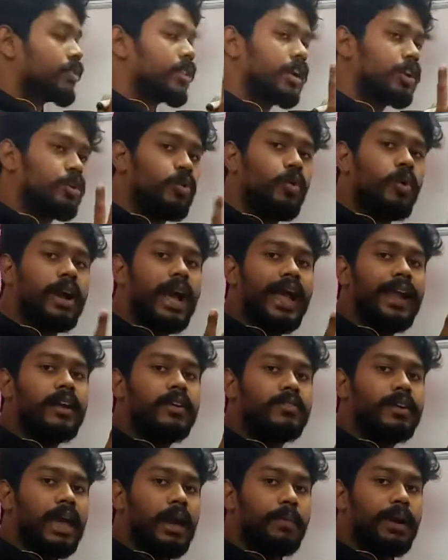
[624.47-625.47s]
the two kind
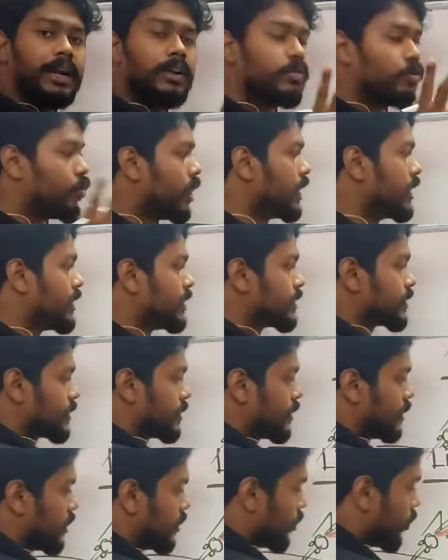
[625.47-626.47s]
of gamete. One
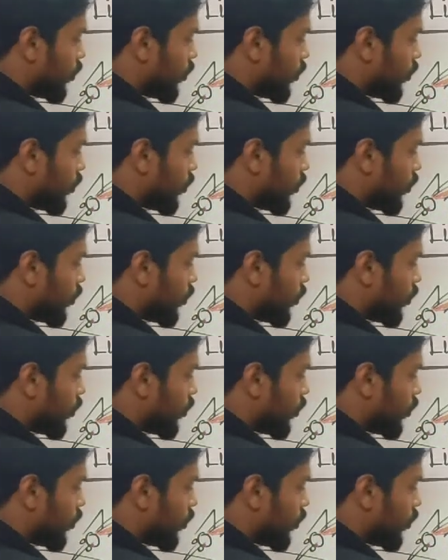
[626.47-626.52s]
is